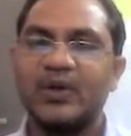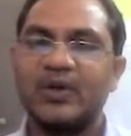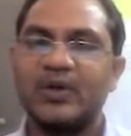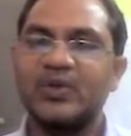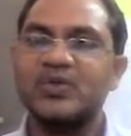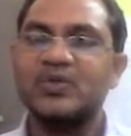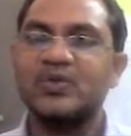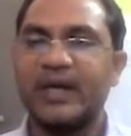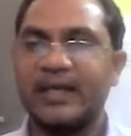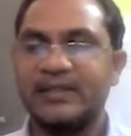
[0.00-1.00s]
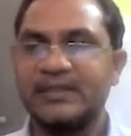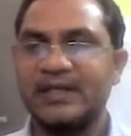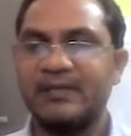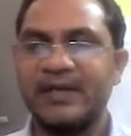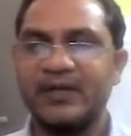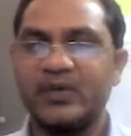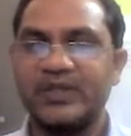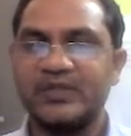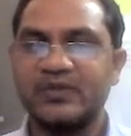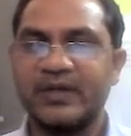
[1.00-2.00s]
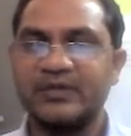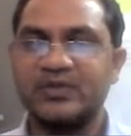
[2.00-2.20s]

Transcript: or dou square z by dou d square.